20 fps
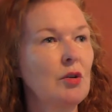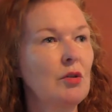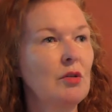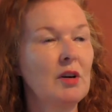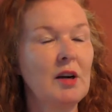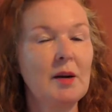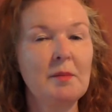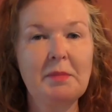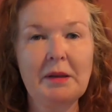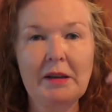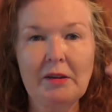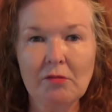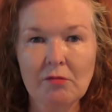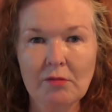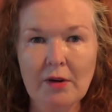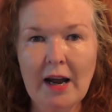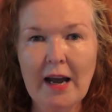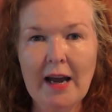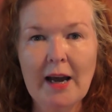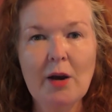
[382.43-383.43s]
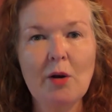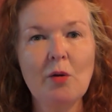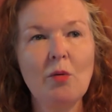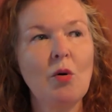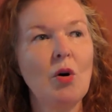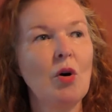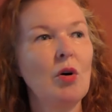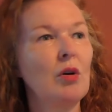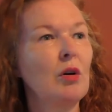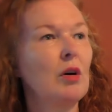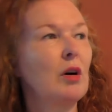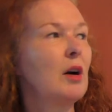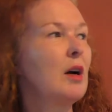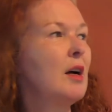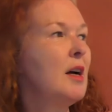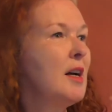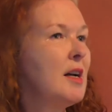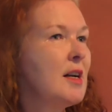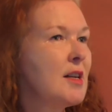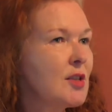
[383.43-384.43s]
or a big row or
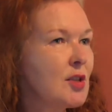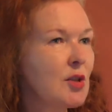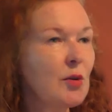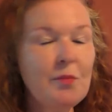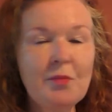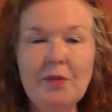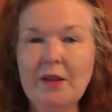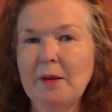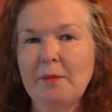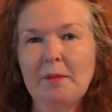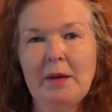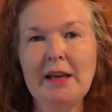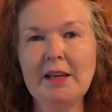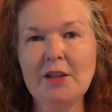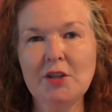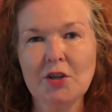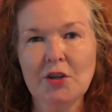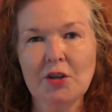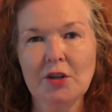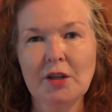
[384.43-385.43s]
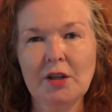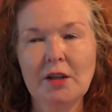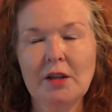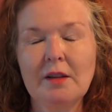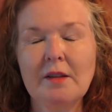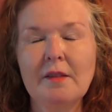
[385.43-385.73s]
something major,